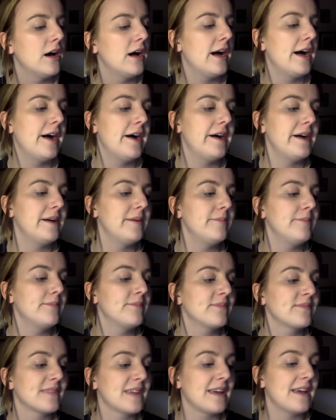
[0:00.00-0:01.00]

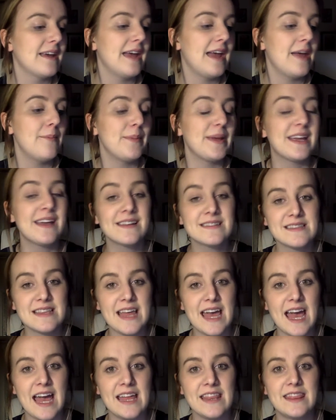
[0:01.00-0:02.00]
And because of
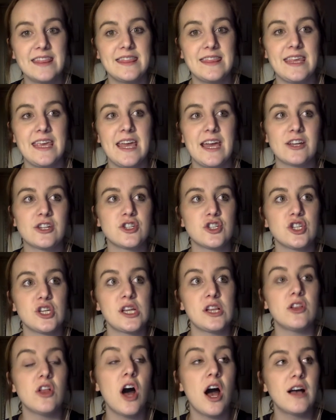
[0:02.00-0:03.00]
that, he
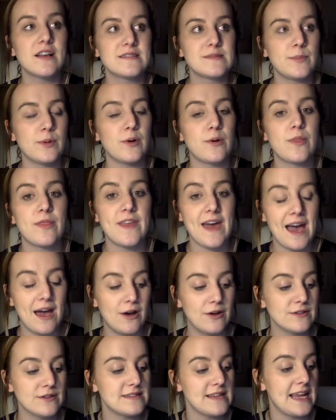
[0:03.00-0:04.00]
actually lost both the
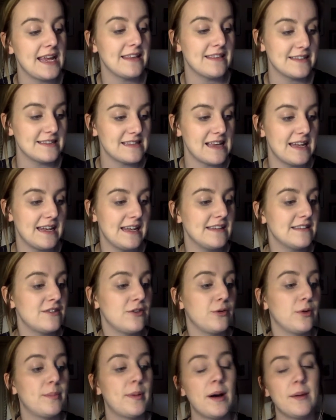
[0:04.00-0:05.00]
House and the Senate to
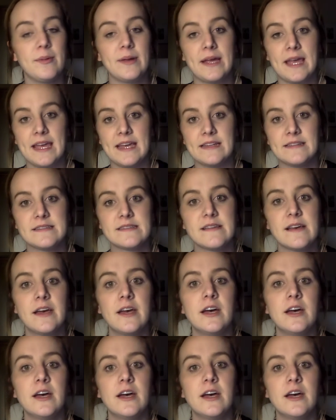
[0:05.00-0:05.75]
Republicans.